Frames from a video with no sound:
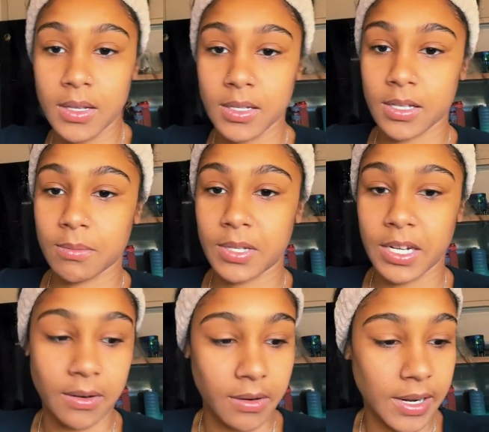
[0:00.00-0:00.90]
Let's get some
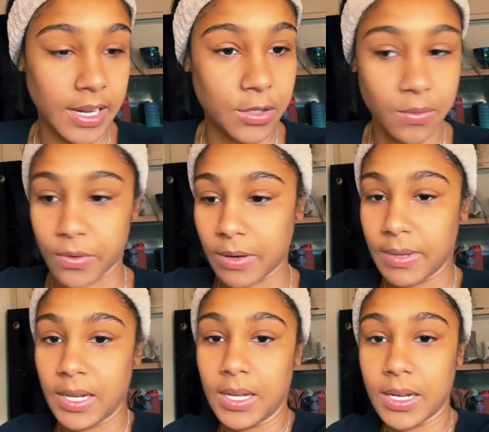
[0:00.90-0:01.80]
tarot. I got you for a
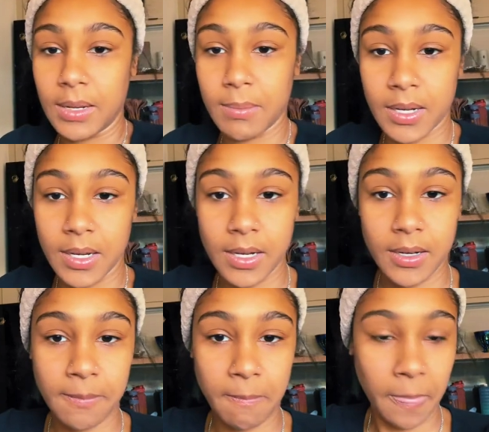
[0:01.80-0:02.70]
minute, honey
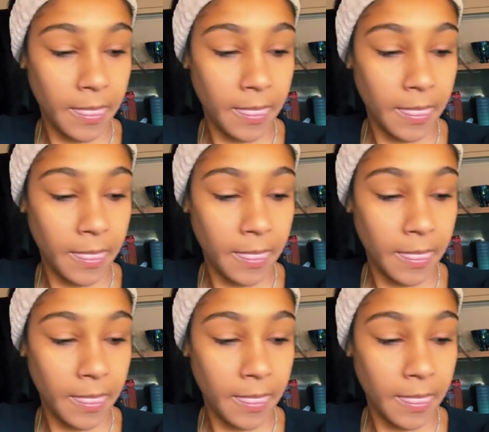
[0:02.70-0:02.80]
bun.